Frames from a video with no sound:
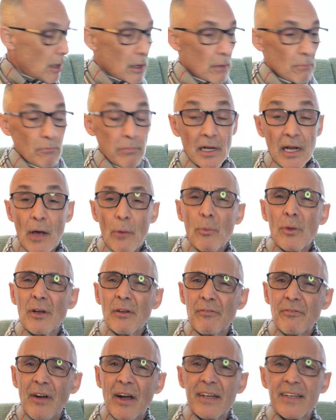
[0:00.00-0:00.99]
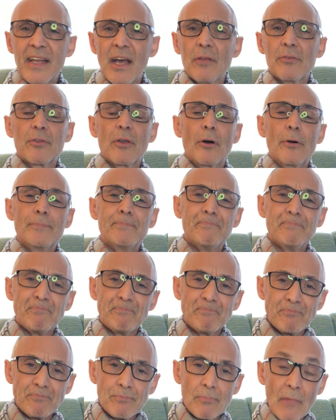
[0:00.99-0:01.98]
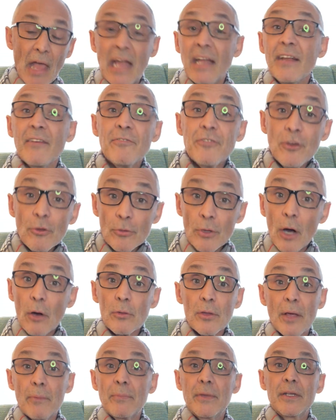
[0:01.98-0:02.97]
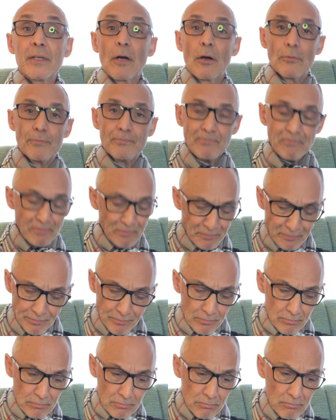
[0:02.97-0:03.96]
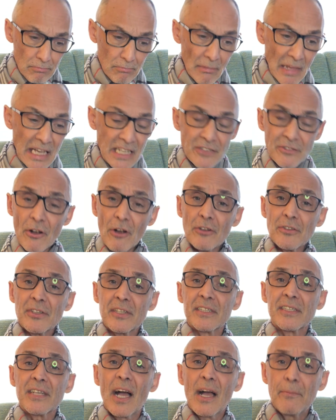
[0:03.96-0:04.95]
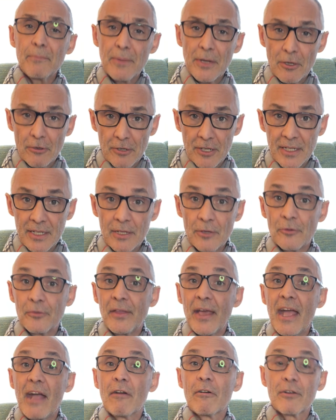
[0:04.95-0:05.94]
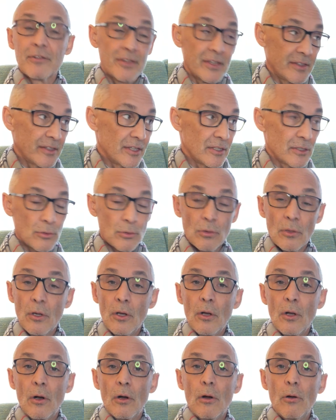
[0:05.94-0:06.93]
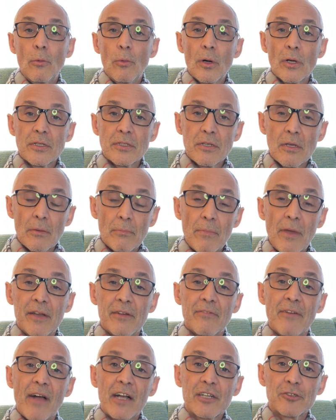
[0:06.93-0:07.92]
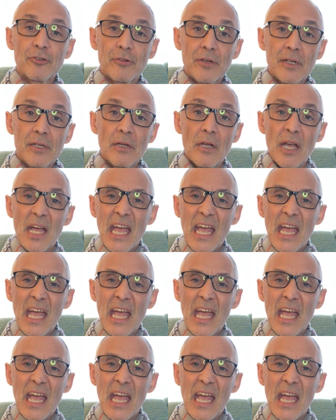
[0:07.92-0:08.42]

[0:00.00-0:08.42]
But I want to find out, though. And if you know, let me know. As far as the time period, the era that this was manufactured in.